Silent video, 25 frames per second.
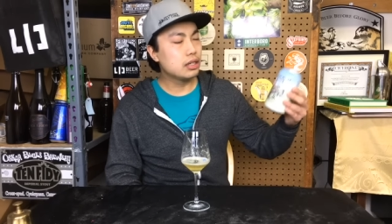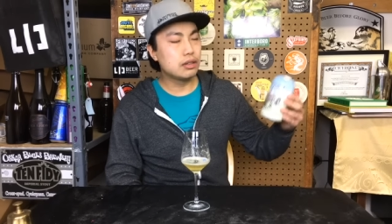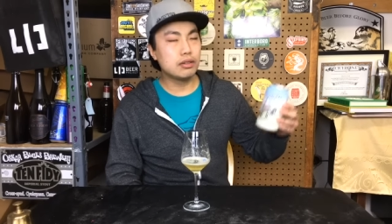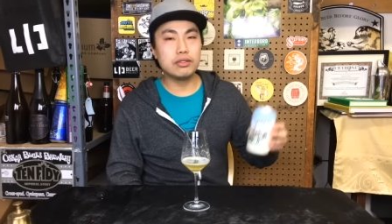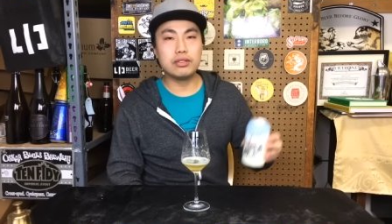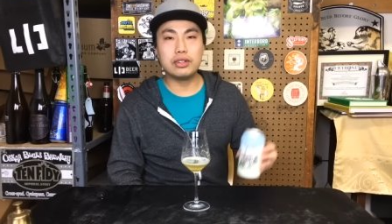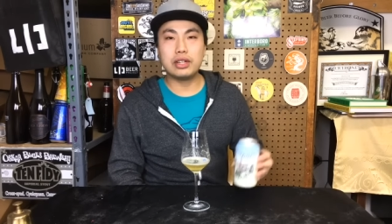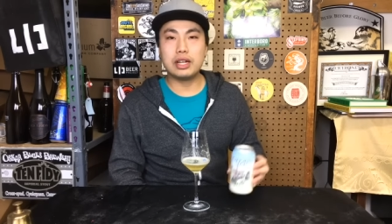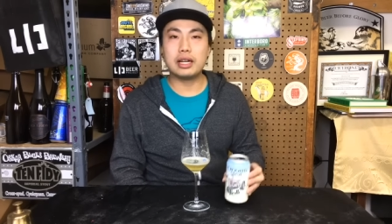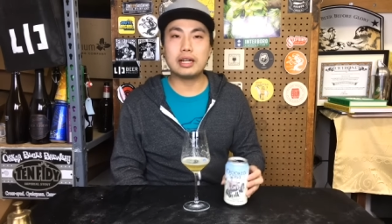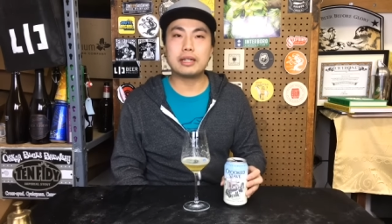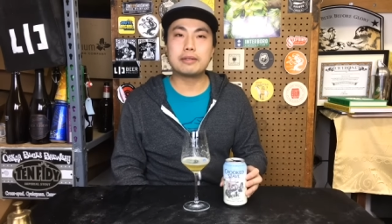
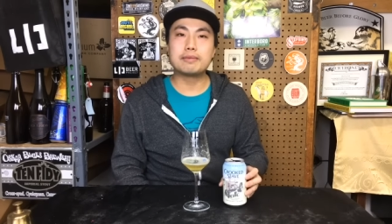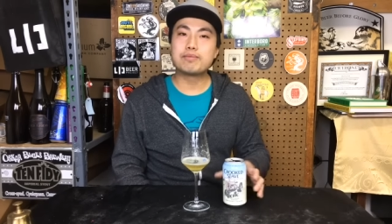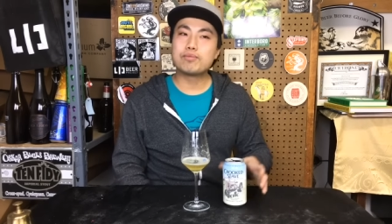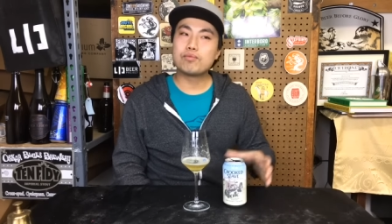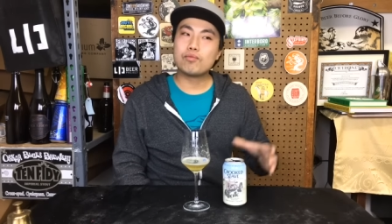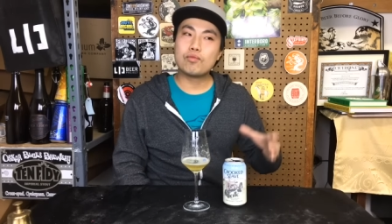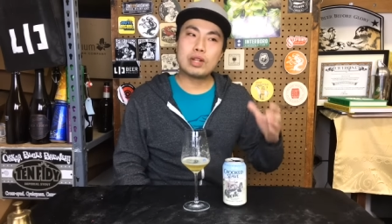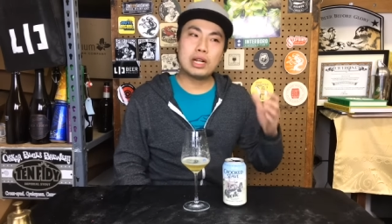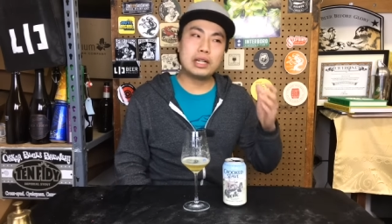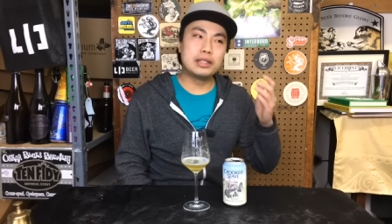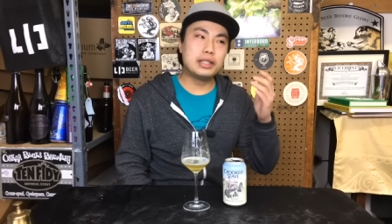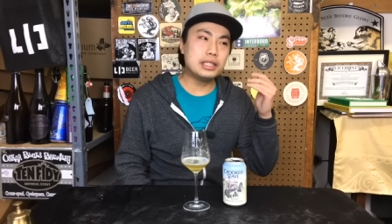Vieille
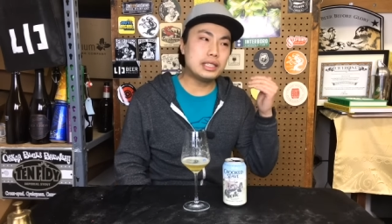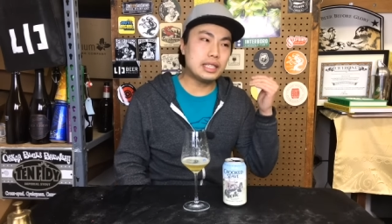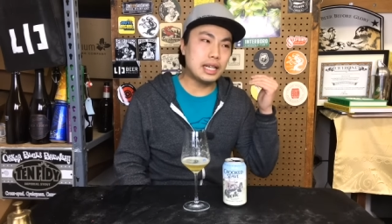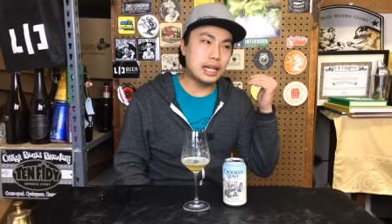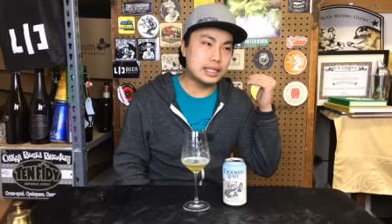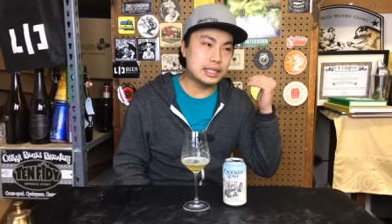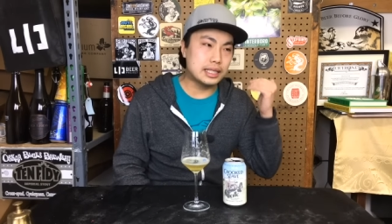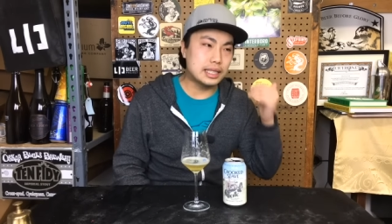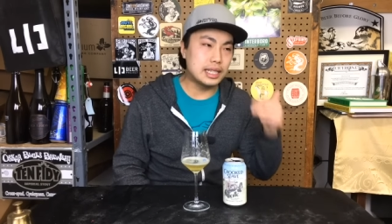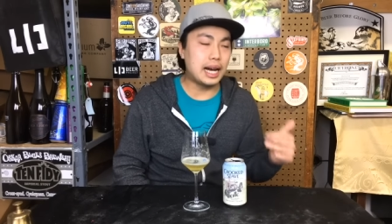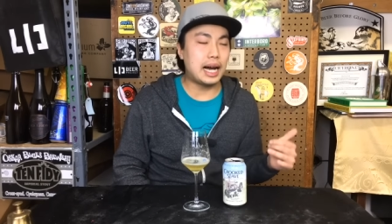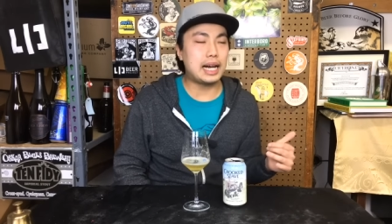this
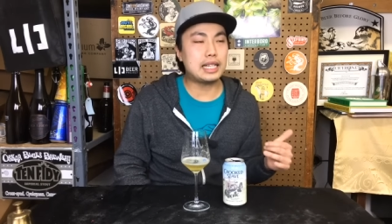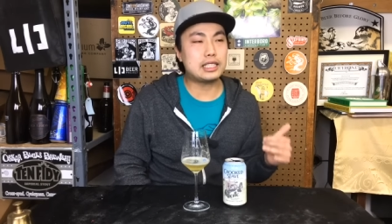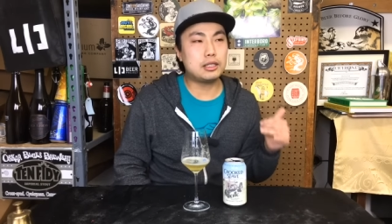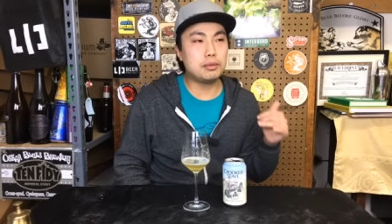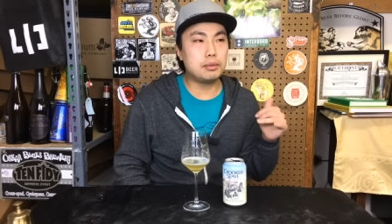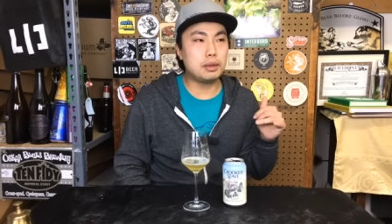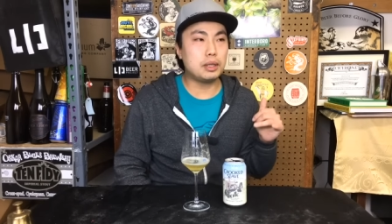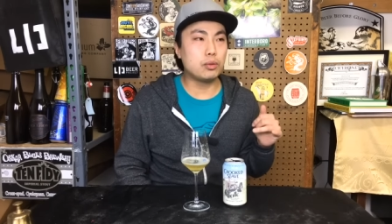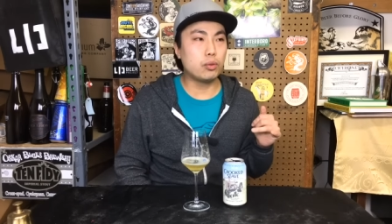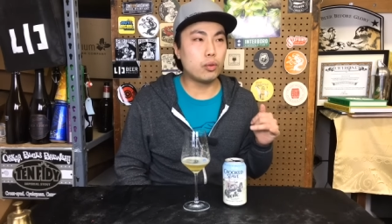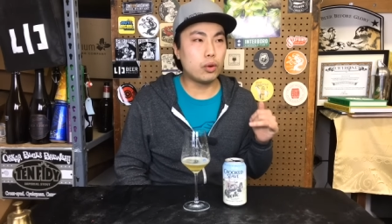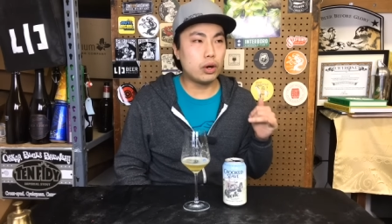has got to
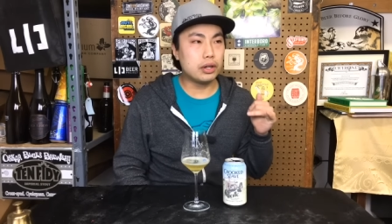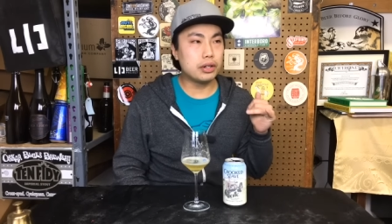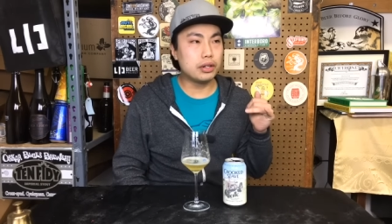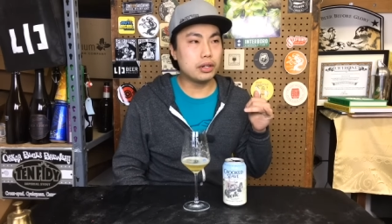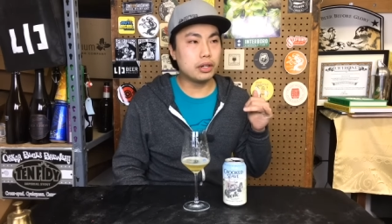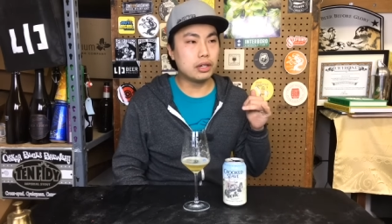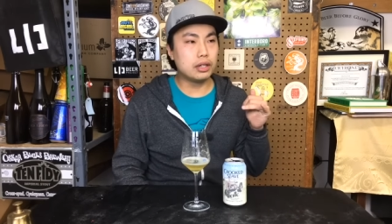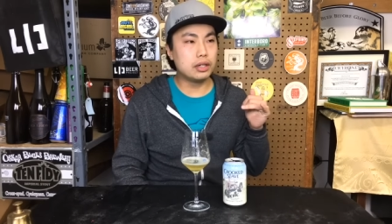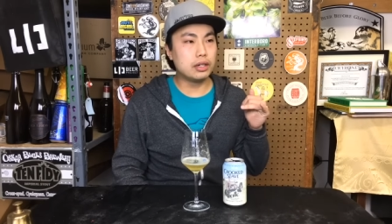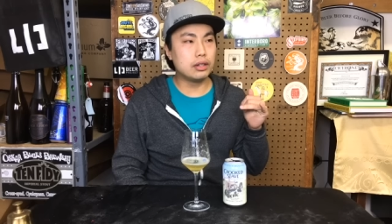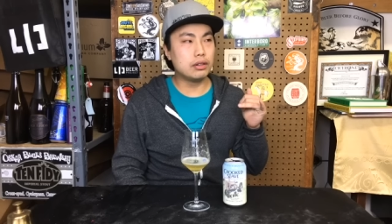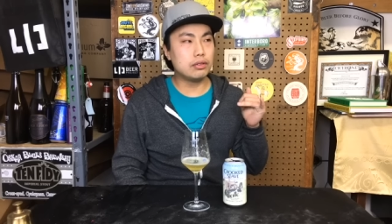be one
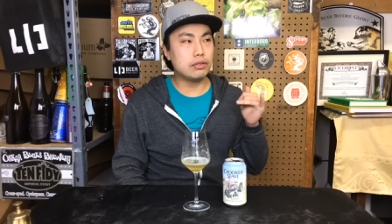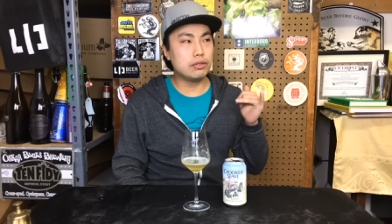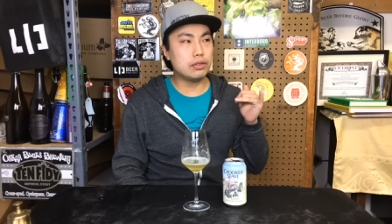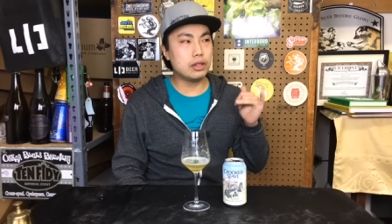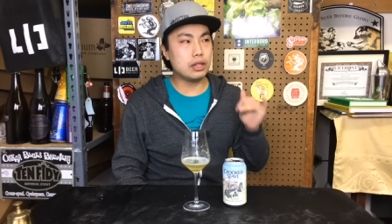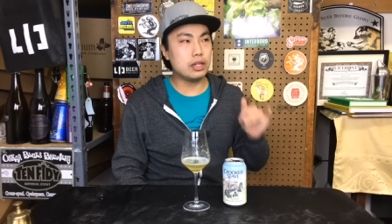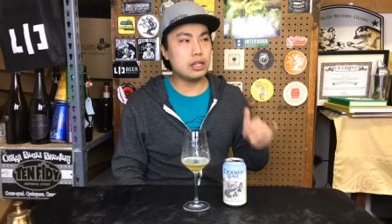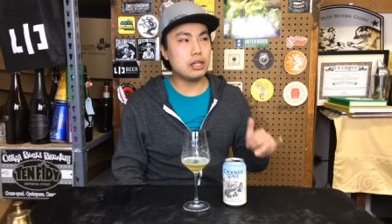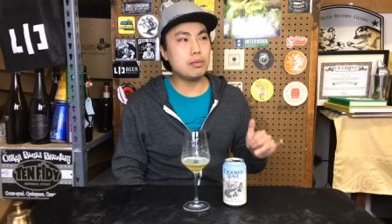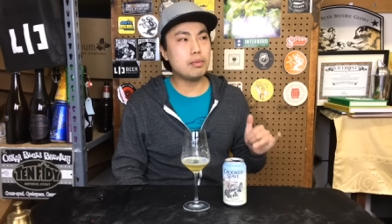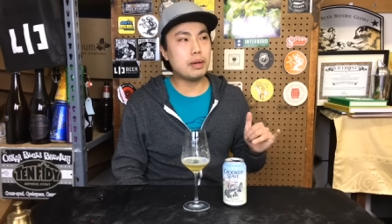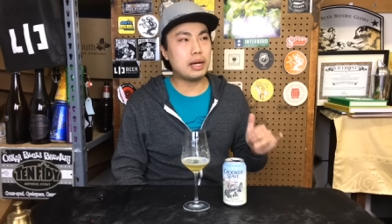of
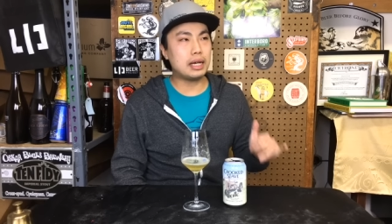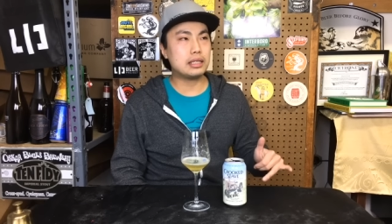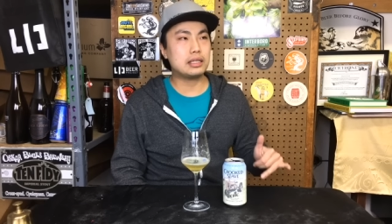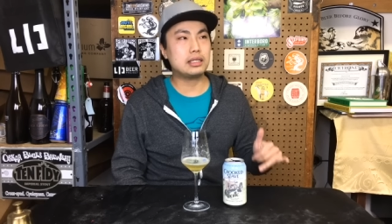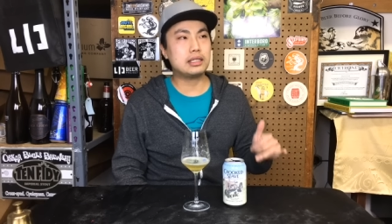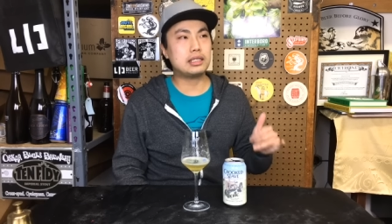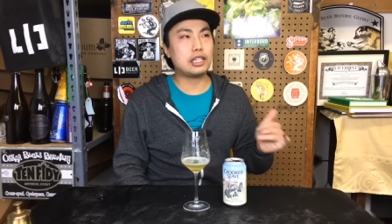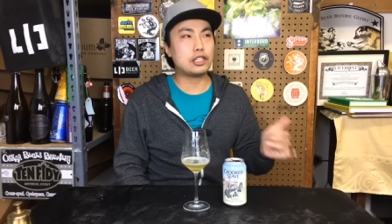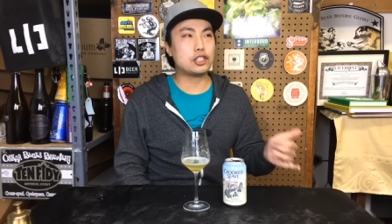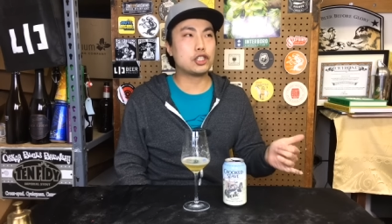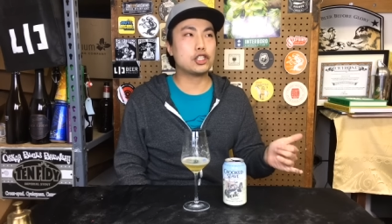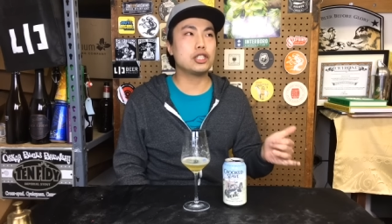the best
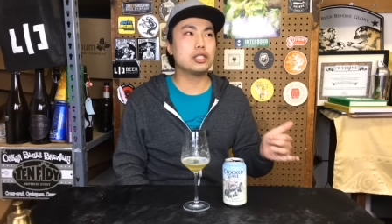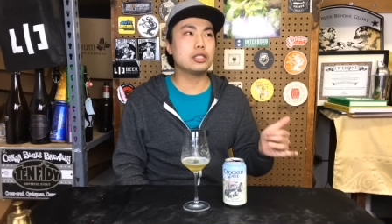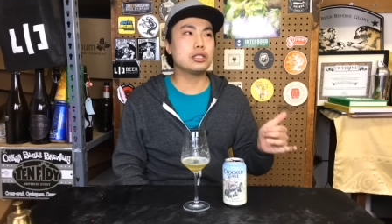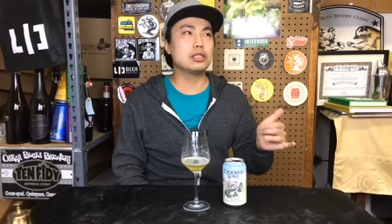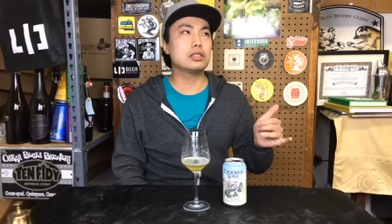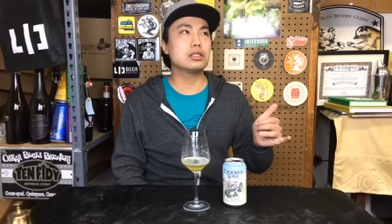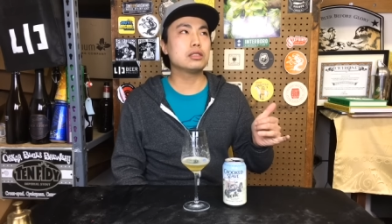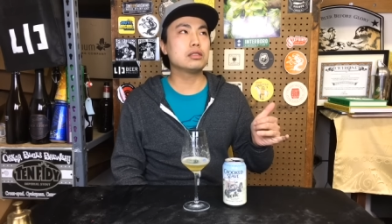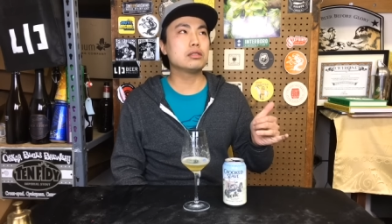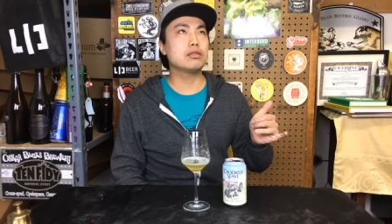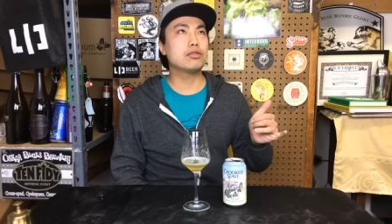session